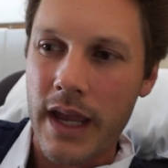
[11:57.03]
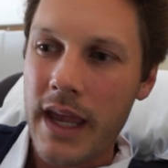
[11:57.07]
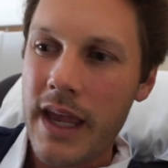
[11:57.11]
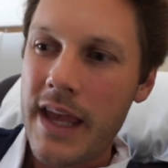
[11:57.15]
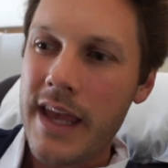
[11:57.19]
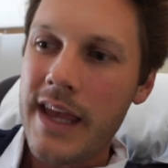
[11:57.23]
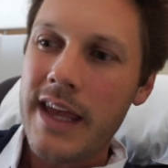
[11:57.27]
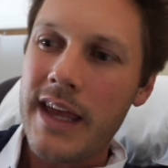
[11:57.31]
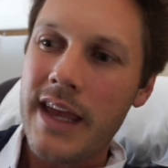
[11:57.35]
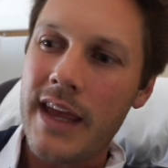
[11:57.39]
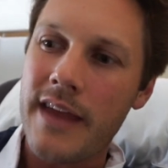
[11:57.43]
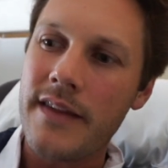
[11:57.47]

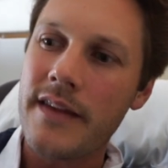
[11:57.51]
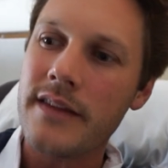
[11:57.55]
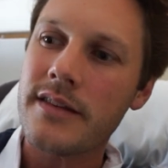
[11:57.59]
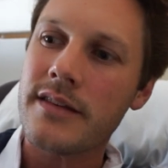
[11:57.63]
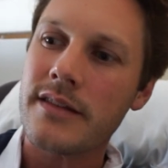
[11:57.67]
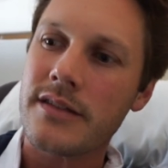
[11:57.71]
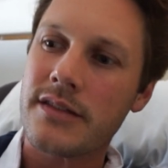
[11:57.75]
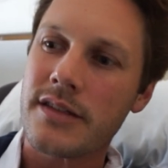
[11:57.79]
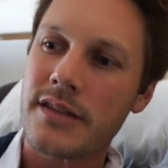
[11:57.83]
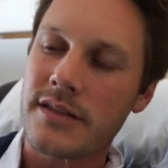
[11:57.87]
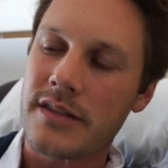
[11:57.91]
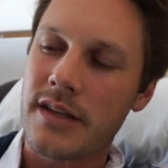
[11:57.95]
And this
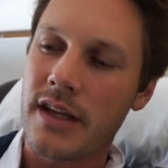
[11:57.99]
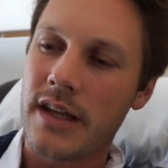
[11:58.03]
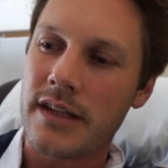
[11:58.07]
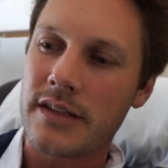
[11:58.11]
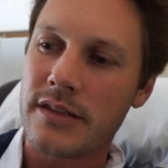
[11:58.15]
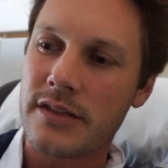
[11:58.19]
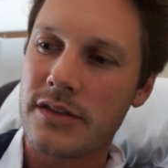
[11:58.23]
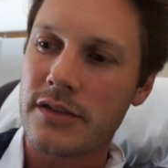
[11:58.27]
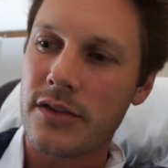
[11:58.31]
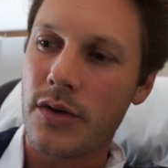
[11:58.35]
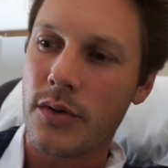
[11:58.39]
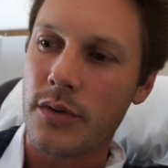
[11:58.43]
is just,
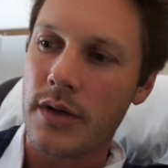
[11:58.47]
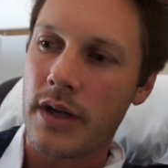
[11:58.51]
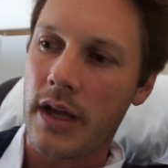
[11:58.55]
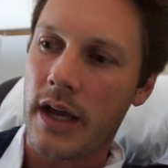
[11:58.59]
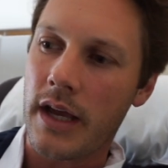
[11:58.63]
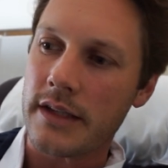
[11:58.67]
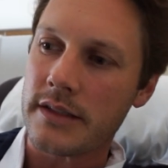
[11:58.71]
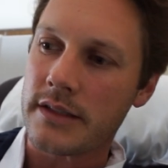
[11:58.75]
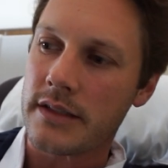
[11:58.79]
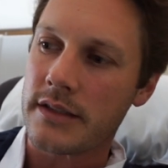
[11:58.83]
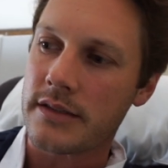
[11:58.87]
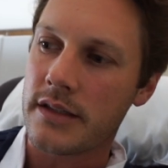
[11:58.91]
it's so
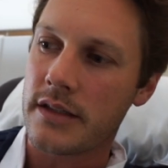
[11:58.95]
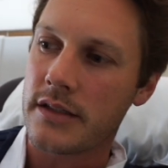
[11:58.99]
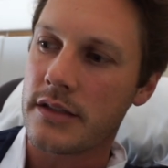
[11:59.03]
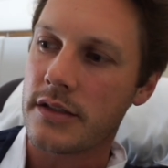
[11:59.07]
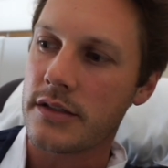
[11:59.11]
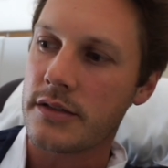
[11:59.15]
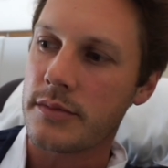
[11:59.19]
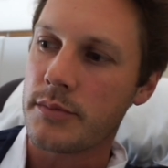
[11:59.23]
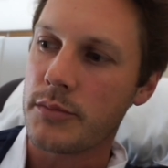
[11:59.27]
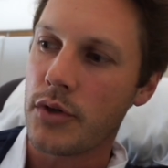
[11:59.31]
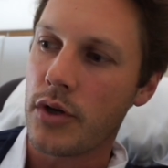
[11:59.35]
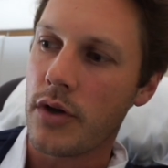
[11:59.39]
nice because it
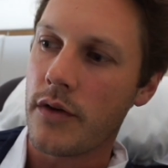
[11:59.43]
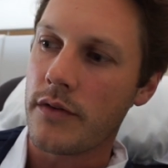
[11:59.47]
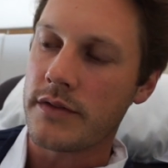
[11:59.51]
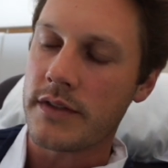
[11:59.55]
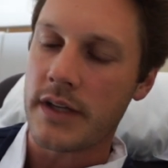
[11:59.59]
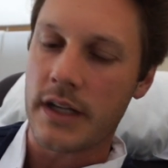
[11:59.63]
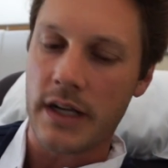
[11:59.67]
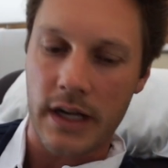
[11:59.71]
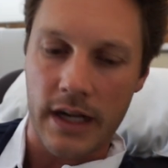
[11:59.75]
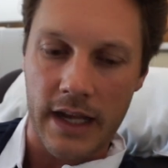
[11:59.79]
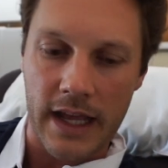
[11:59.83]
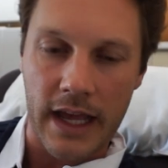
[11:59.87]
just moves
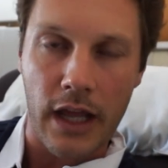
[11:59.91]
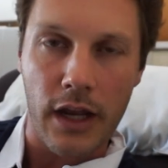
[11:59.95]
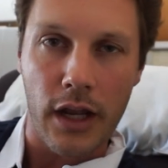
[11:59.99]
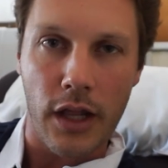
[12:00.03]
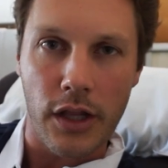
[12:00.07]
in and out.